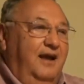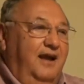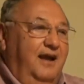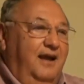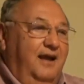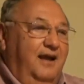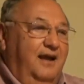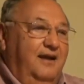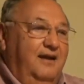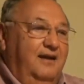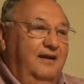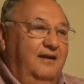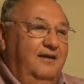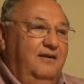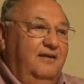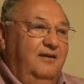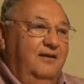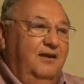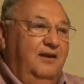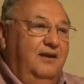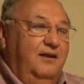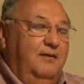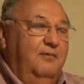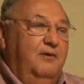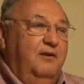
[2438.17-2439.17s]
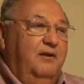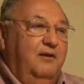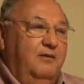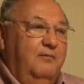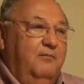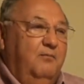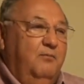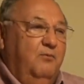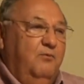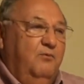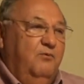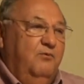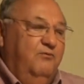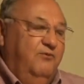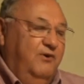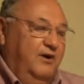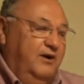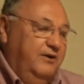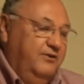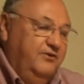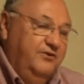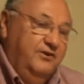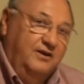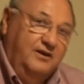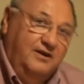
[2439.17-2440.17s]
and in, a, in a
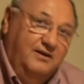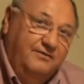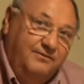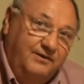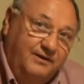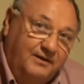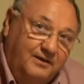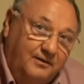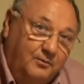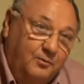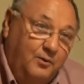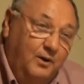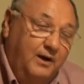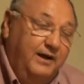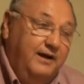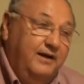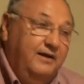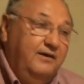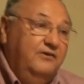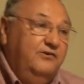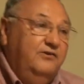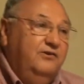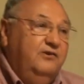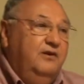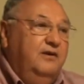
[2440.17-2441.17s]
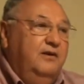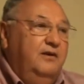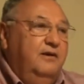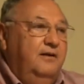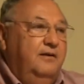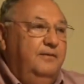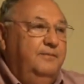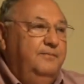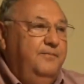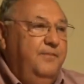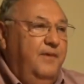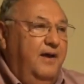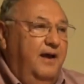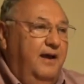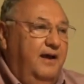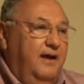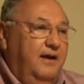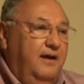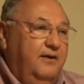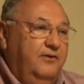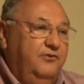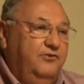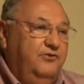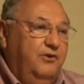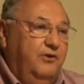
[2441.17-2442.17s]
very significant ways,
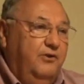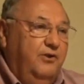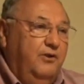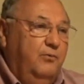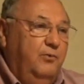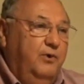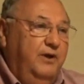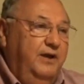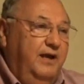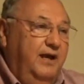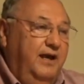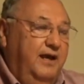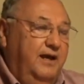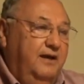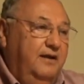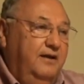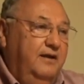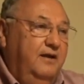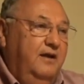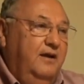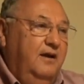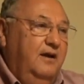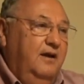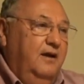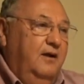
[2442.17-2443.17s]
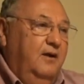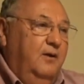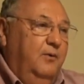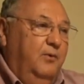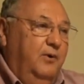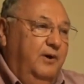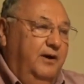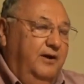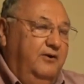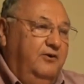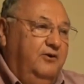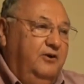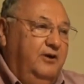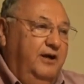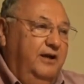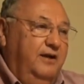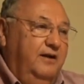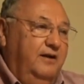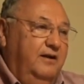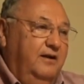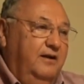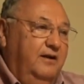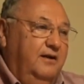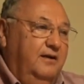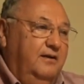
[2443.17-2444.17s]
uh, so that we had. I
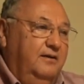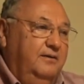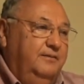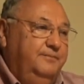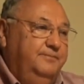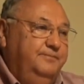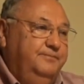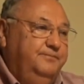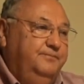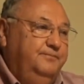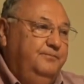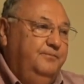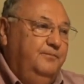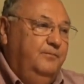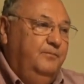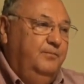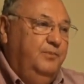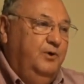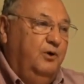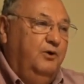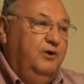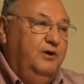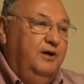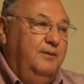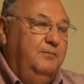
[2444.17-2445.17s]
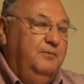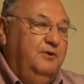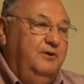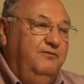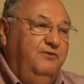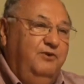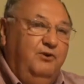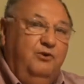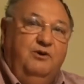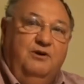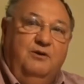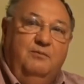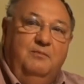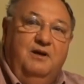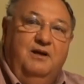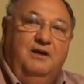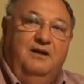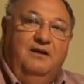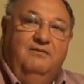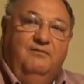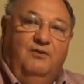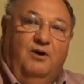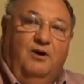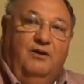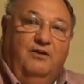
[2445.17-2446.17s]
created a program review
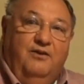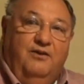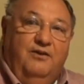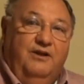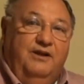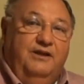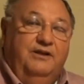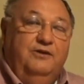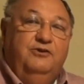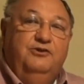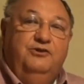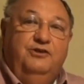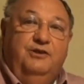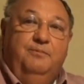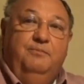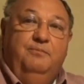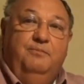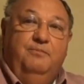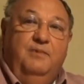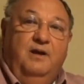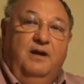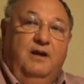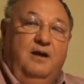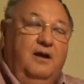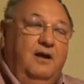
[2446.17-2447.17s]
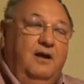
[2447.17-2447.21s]
committee of all the leadership,